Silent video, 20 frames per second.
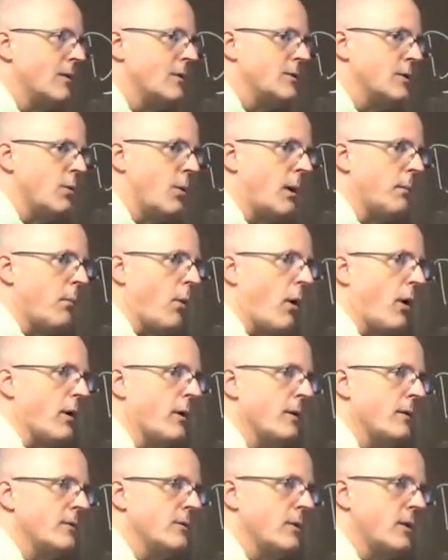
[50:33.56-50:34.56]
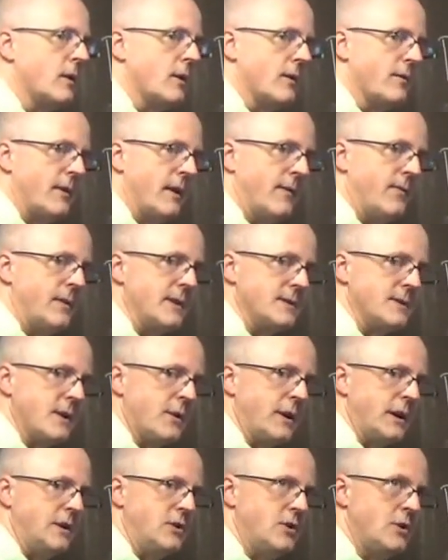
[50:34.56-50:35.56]
Do one more. 2 to the fifth is
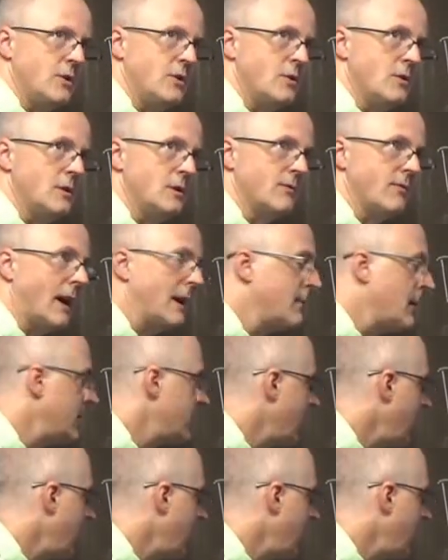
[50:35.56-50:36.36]
32 divided by